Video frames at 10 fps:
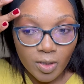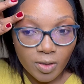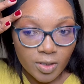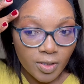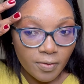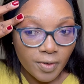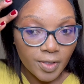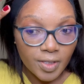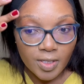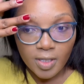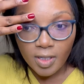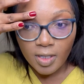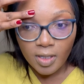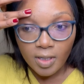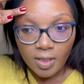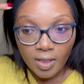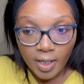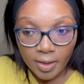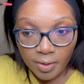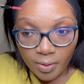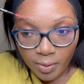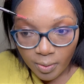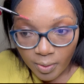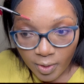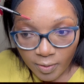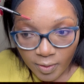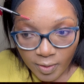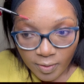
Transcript: looks different. I don't know if